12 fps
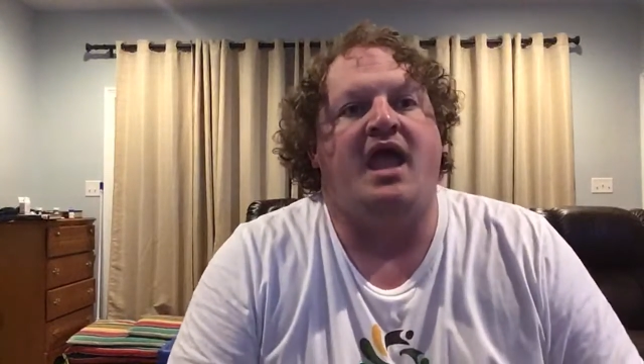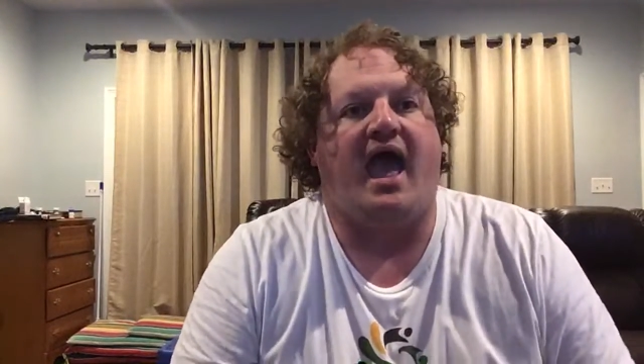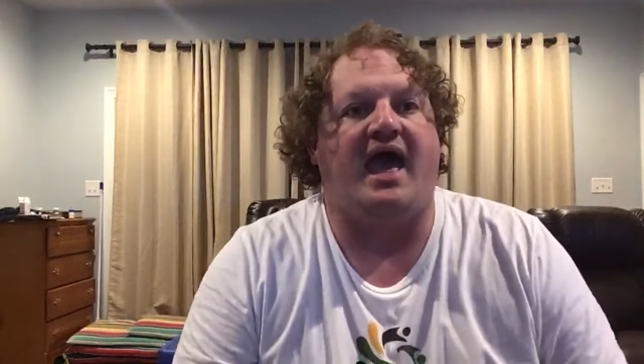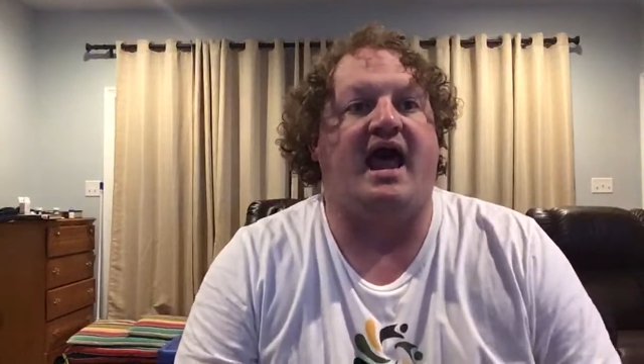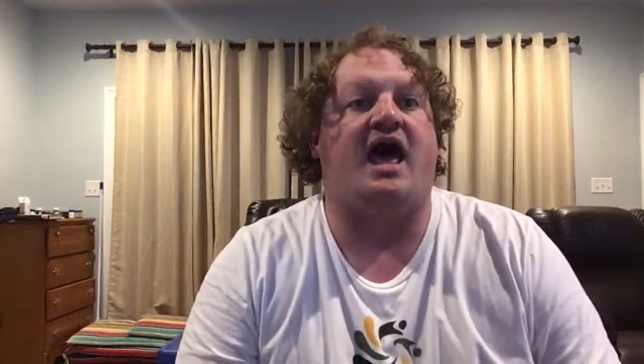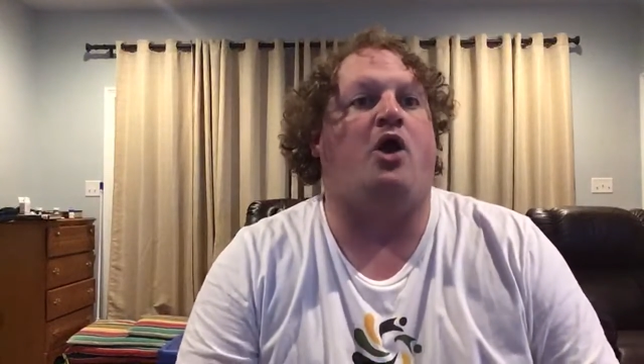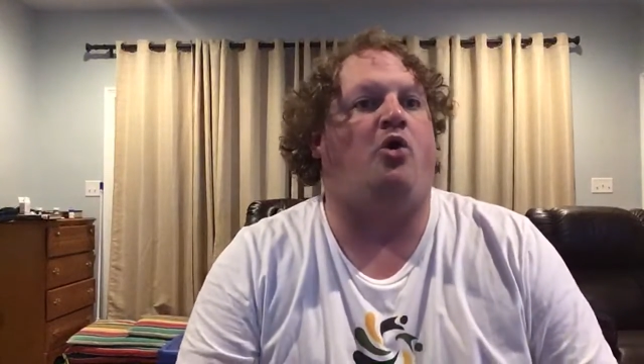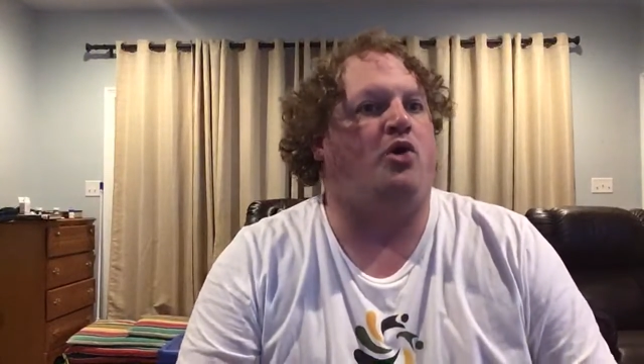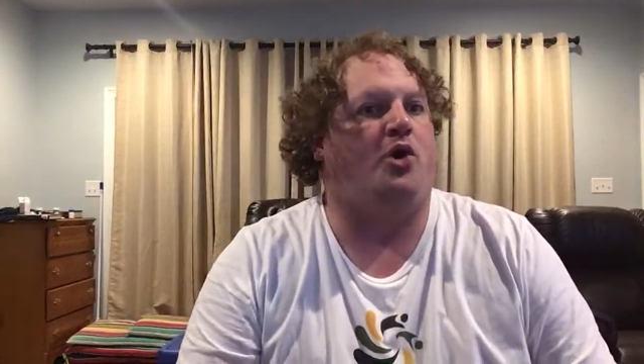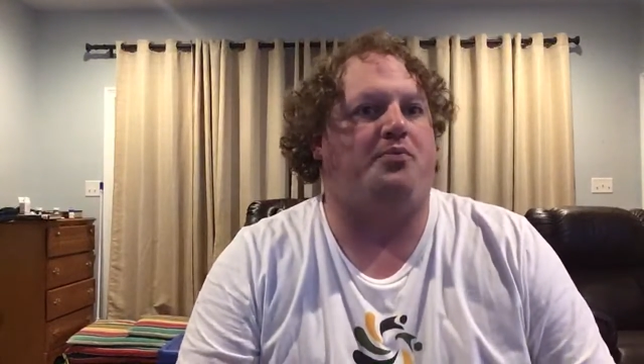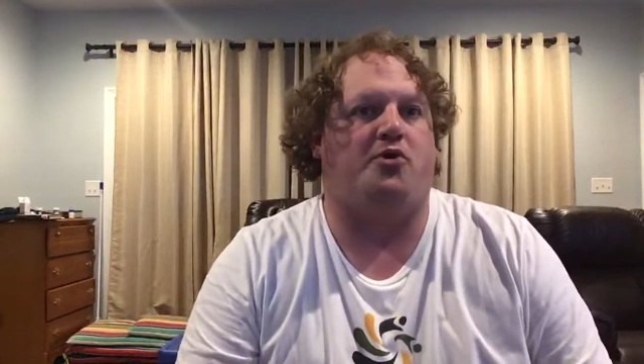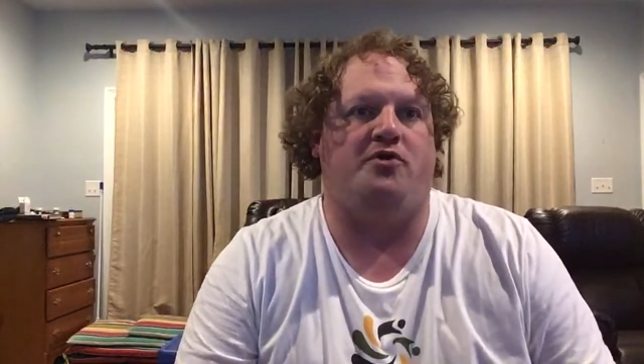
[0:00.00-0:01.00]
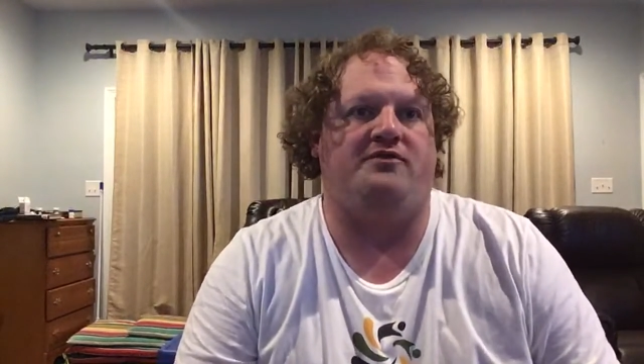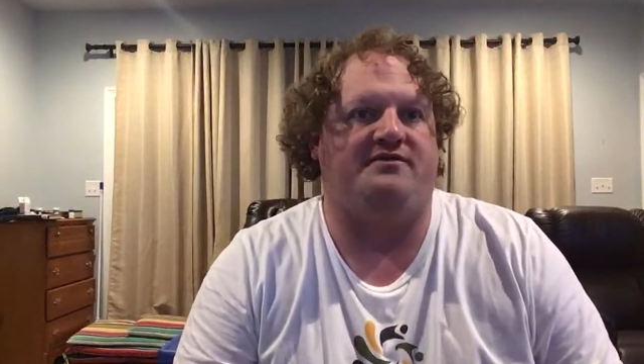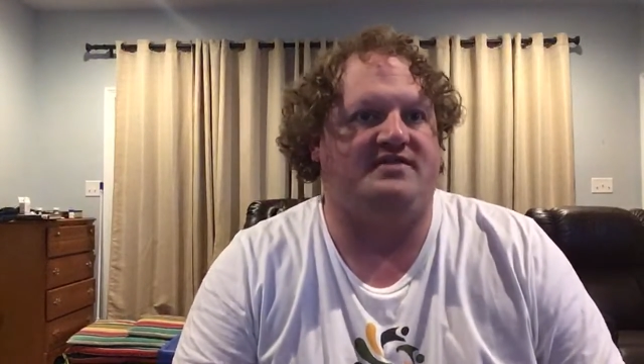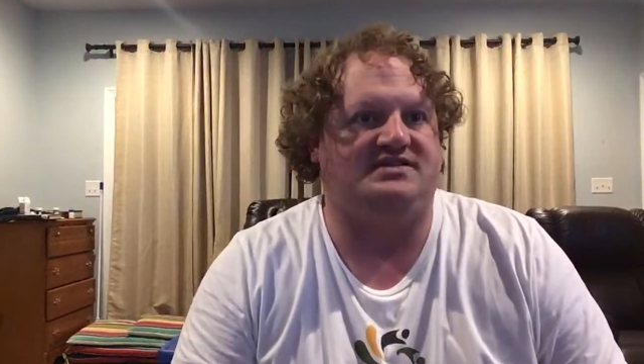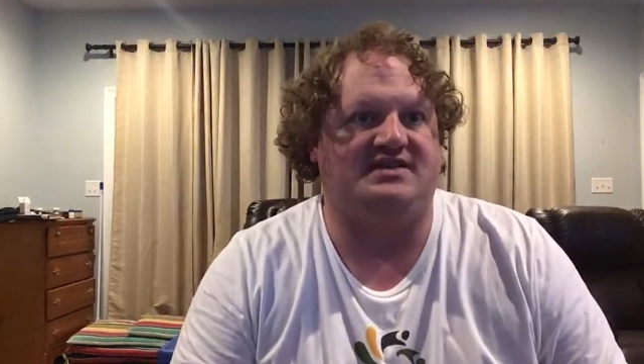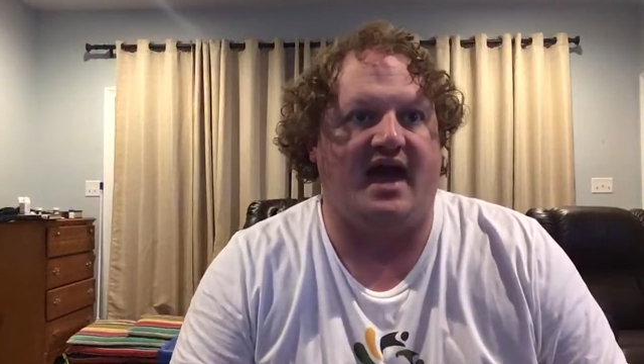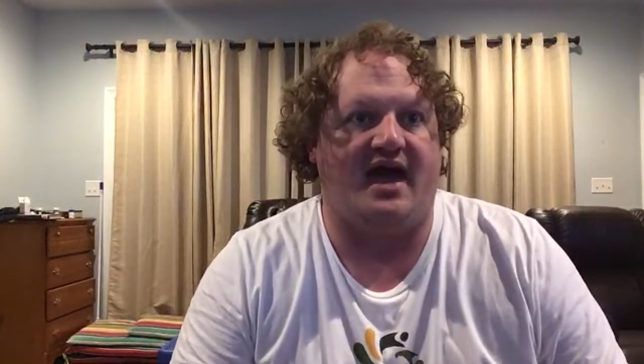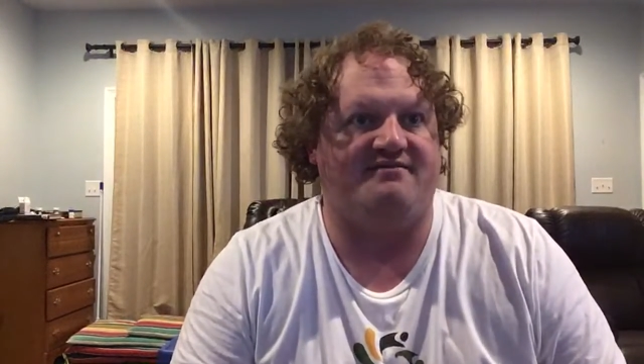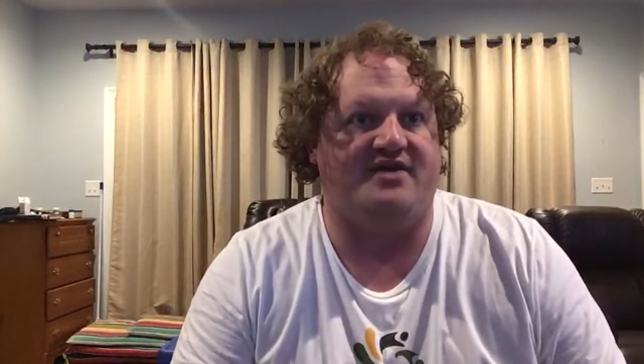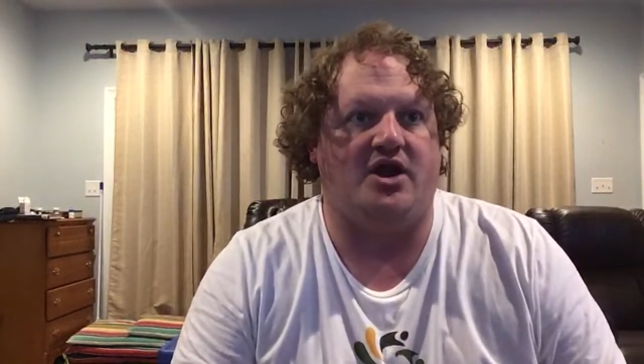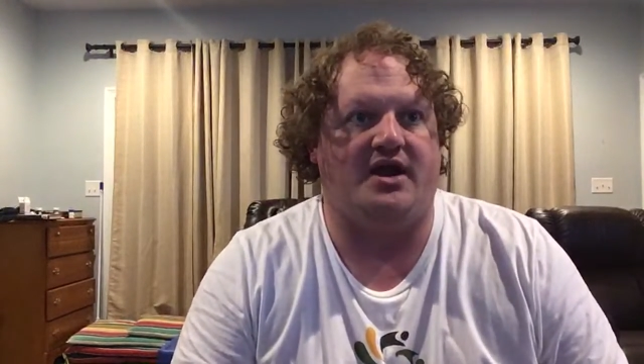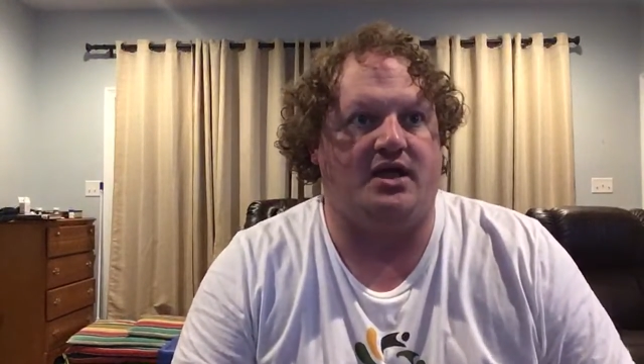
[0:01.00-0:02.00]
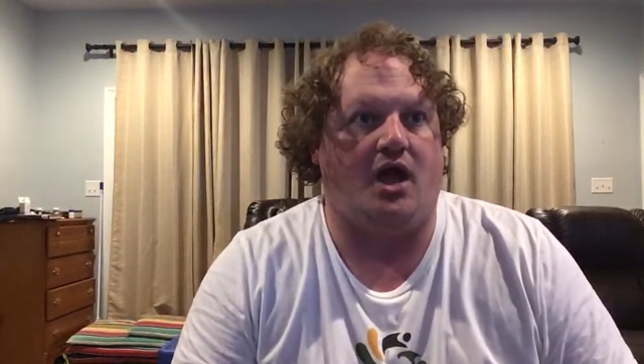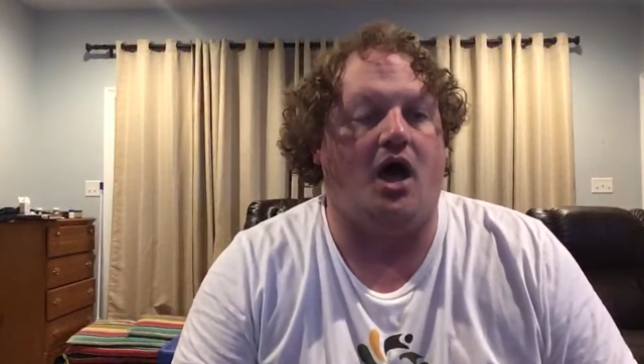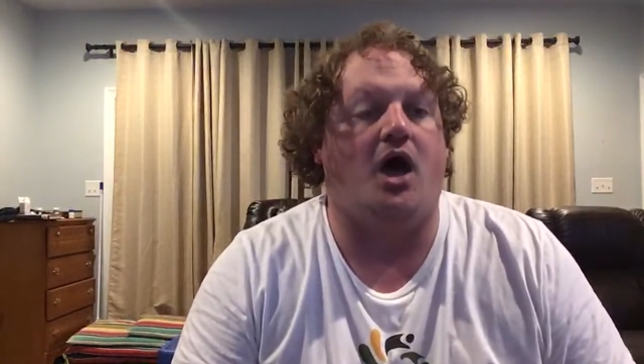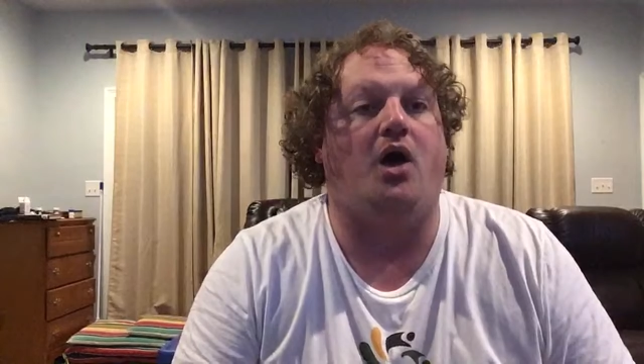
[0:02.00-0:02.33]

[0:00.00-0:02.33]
And I don't approve of this guy very